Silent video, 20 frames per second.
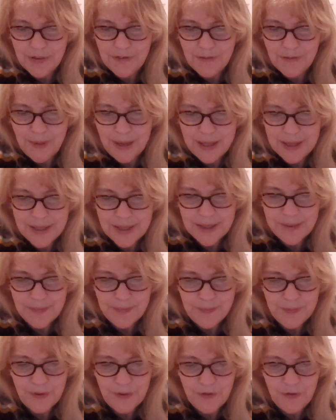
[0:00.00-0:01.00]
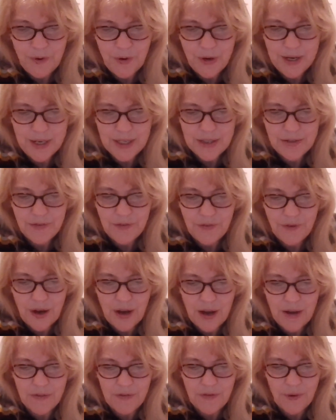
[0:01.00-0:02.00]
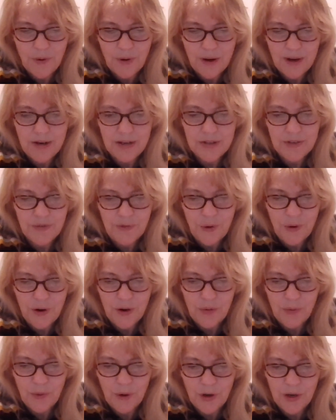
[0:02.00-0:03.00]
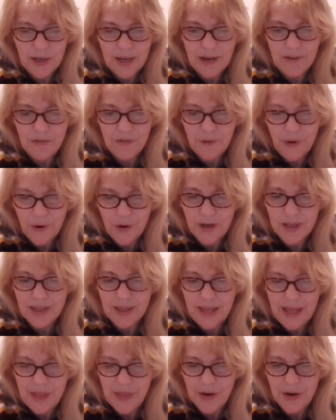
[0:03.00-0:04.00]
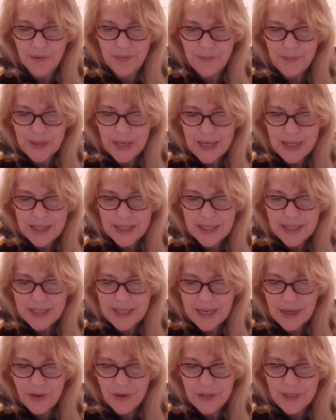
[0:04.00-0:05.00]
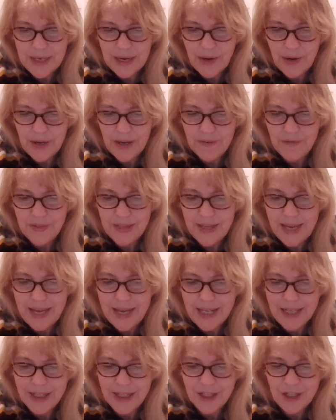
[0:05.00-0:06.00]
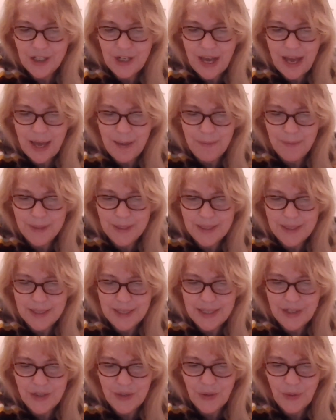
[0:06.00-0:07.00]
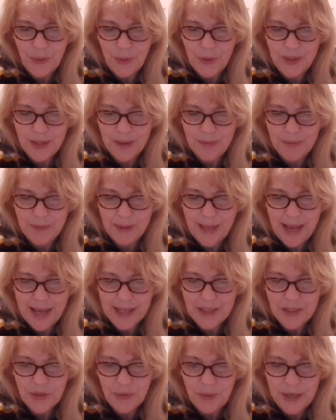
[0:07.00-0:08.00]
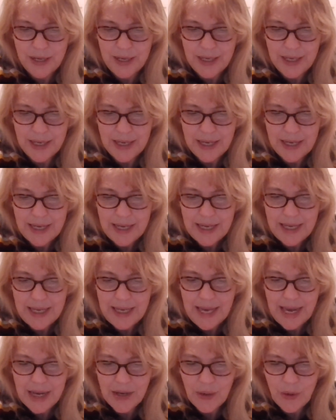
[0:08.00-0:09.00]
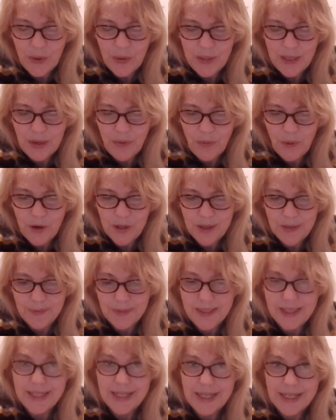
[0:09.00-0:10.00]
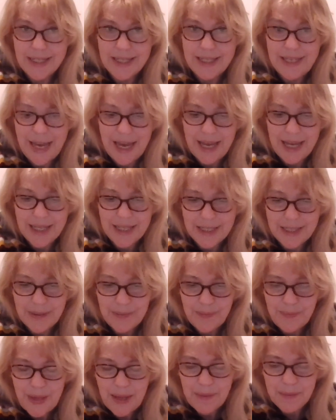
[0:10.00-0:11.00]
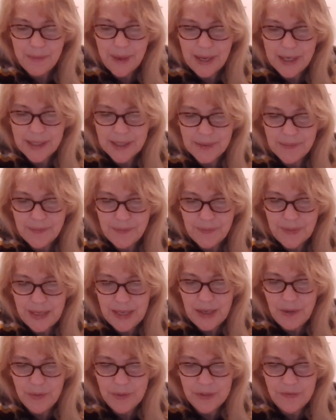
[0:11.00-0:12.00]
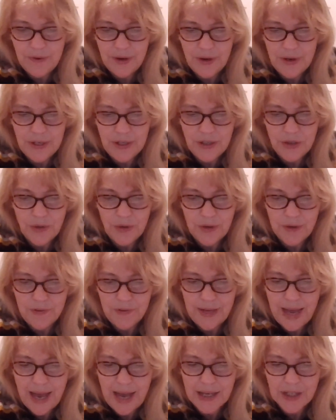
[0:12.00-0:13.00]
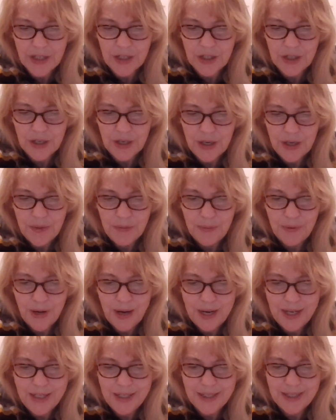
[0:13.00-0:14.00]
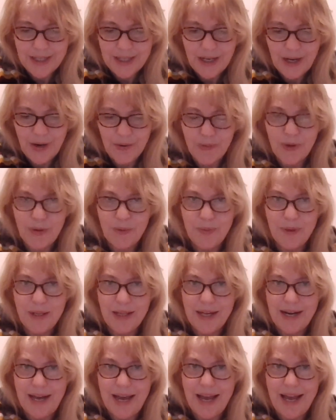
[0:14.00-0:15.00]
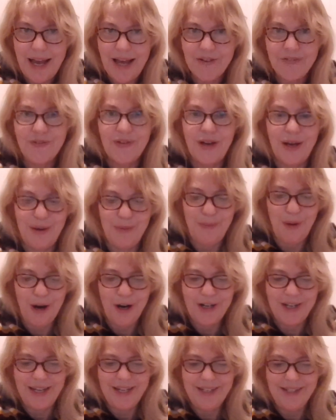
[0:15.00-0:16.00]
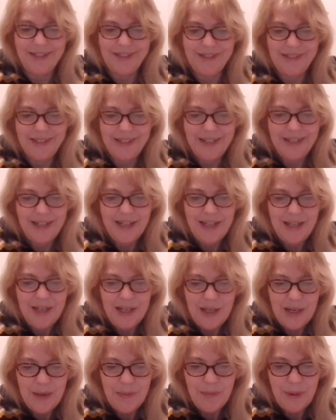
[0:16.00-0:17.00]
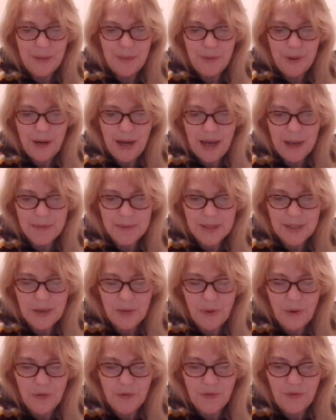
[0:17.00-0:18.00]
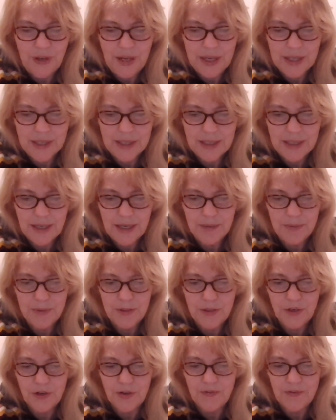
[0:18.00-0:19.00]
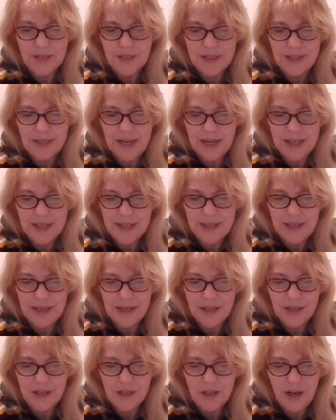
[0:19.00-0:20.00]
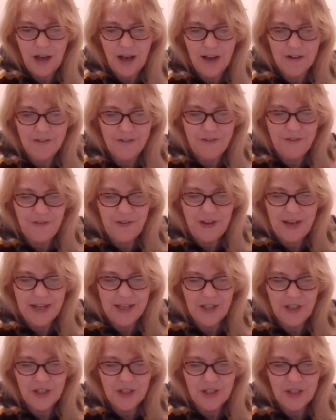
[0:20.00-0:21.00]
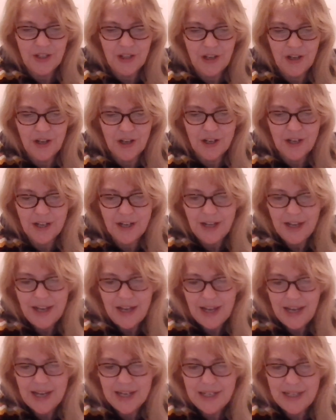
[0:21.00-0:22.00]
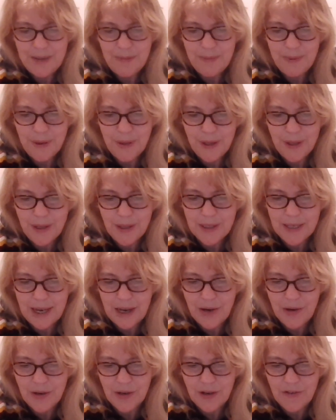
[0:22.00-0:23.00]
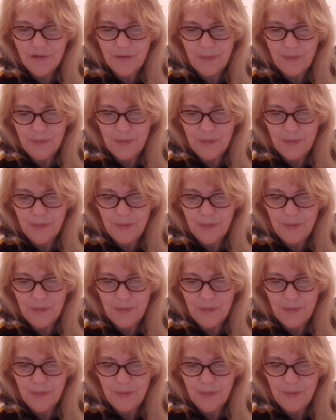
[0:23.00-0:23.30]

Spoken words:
of months, for it is foreign work and foreign leather. The secretary of the English embassy sold them last week. He had only worn them 6 days, but he was very short of cash. Price, 1.5 rubles, a bargain. But perhaps they won't fit, observed Nastasya. Not fit, just look. And he pulled out of